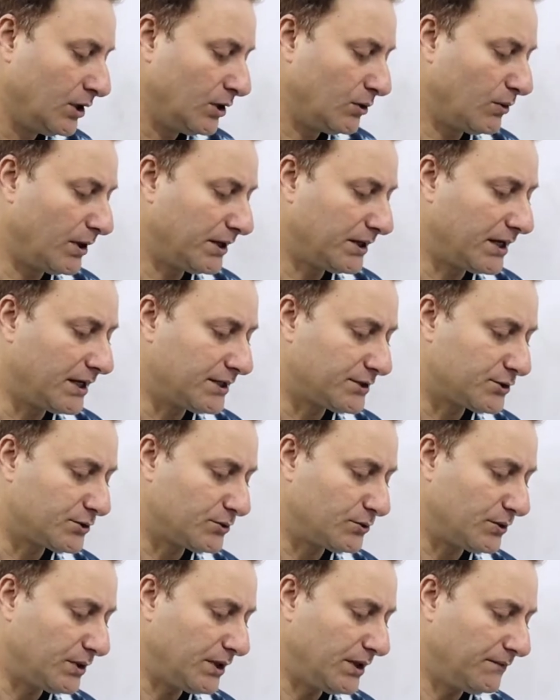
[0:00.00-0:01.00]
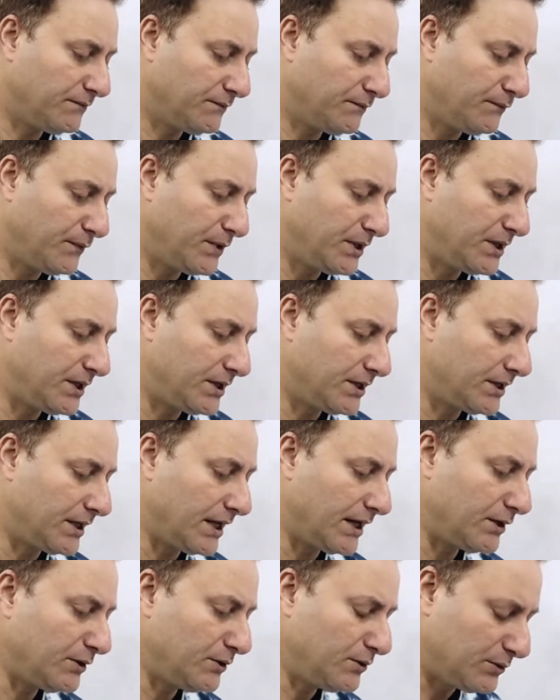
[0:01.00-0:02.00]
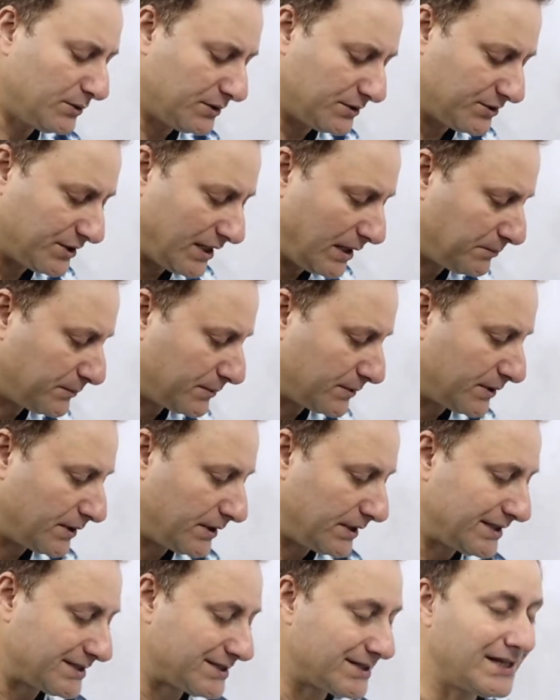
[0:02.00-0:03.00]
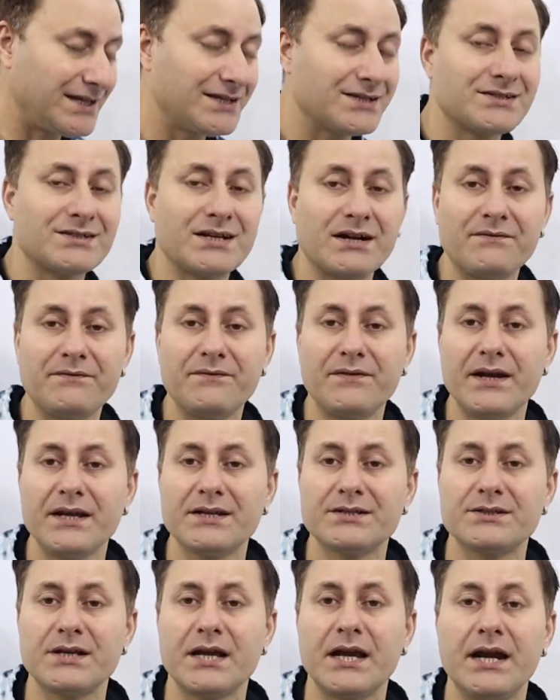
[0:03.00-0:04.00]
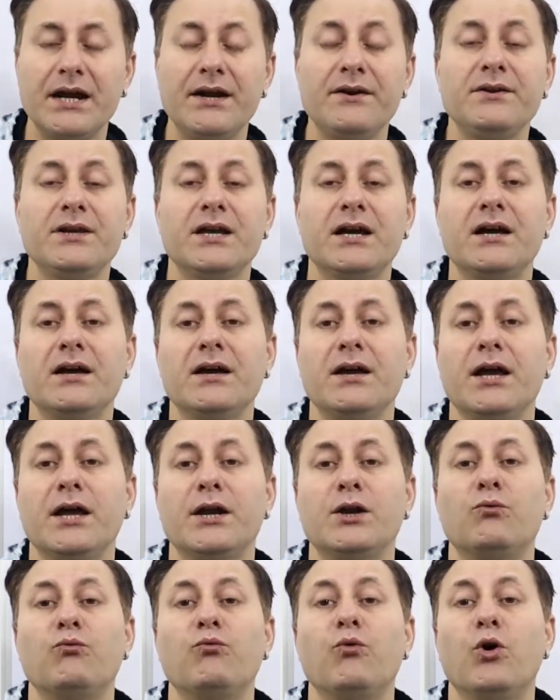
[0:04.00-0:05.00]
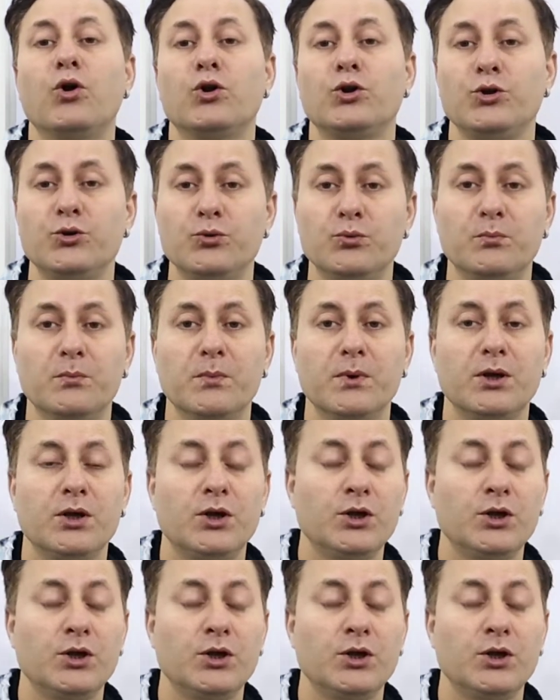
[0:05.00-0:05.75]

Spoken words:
Right guys, so if we get into the chapter, it says surface area and volume.